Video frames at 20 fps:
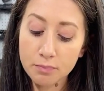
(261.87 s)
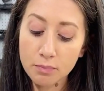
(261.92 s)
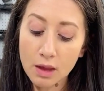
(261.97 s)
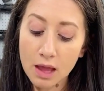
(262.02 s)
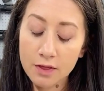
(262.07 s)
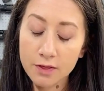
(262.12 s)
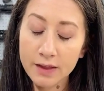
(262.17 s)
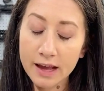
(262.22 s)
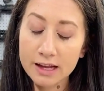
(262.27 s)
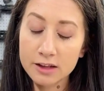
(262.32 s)

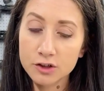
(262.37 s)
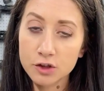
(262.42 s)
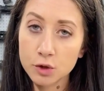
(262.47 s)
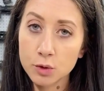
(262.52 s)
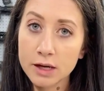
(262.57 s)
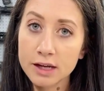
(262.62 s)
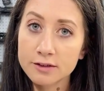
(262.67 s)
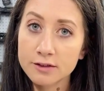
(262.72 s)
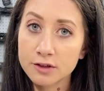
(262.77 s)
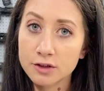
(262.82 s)
They do
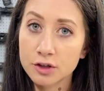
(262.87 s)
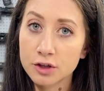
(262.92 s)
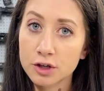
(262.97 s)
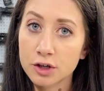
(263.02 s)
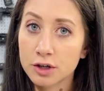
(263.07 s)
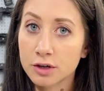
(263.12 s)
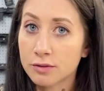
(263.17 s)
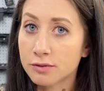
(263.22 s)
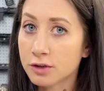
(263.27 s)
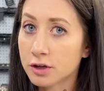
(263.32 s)

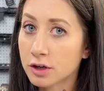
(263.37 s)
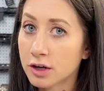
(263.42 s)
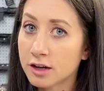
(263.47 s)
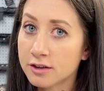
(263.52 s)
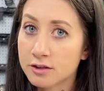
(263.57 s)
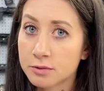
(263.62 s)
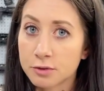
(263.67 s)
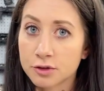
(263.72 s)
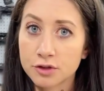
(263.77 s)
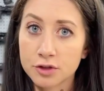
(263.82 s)
answer their
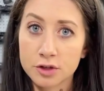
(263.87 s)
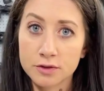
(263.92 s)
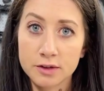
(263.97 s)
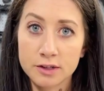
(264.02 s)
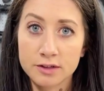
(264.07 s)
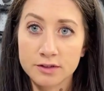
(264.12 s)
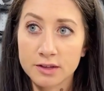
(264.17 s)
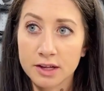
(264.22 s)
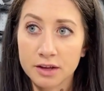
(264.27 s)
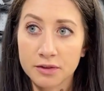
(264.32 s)
customer
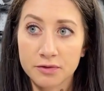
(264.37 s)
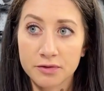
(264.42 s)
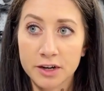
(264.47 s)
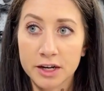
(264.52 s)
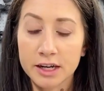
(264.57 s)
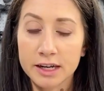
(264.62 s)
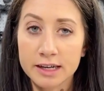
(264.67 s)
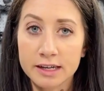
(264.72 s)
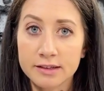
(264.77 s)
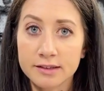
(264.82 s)
service like
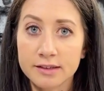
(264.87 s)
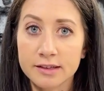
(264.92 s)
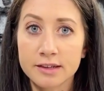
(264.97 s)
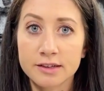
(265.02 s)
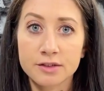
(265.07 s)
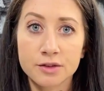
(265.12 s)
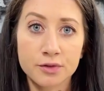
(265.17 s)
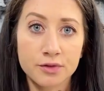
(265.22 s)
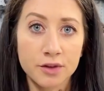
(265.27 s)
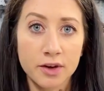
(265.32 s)
very easily.
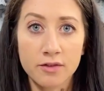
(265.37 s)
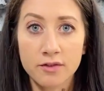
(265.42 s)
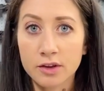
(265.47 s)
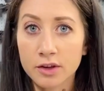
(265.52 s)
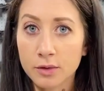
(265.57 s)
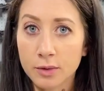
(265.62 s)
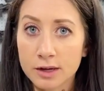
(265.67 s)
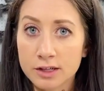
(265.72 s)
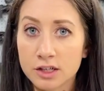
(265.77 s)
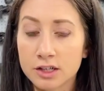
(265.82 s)
So if you have any
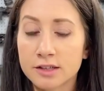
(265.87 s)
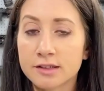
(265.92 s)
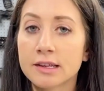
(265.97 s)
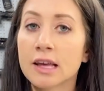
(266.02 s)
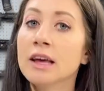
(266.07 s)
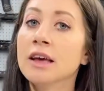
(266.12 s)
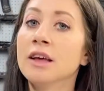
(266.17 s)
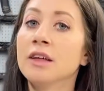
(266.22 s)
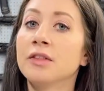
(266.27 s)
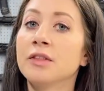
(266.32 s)
questions,
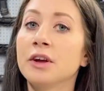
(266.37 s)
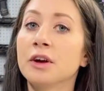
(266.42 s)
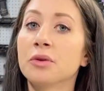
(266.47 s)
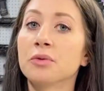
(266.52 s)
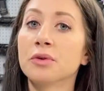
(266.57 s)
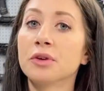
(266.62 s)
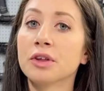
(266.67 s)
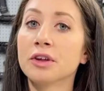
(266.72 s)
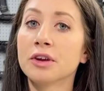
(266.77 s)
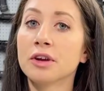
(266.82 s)
they are
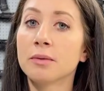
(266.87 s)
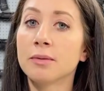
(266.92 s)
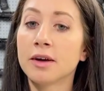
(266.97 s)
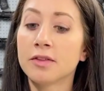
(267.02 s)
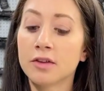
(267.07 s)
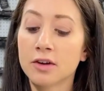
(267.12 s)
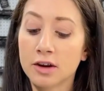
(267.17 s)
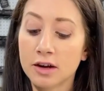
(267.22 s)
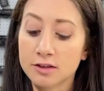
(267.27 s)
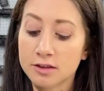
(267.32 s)
really good about
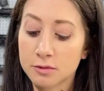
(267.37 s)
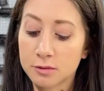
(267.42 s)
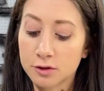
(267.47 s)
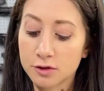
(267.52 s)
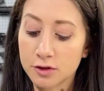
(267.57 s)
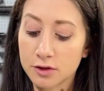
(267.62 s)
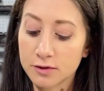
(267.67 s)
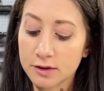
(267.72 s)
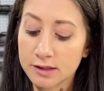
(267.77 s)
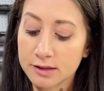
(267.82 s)
their customer
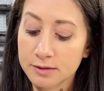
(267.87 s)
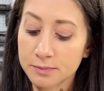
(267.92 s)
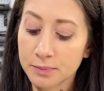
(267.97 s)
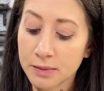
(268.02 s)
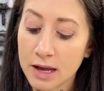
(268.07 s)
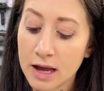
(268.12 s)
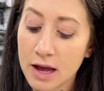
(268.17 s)
service.